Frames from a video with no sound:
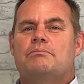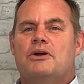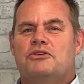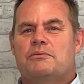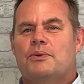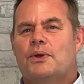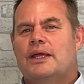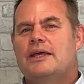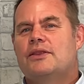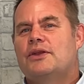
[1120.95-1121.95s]
Most importantly,
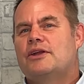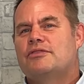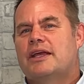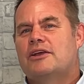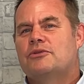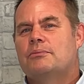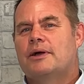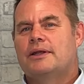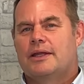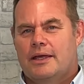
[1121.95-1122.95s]
hit the notification
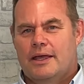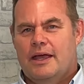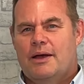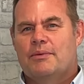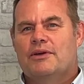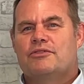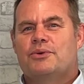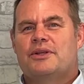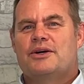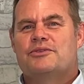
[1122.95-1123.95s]
button, and we'll look
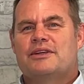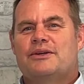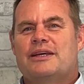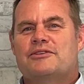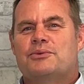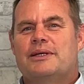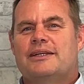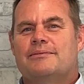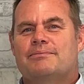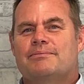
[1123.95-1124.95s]
forward to hosting you next week.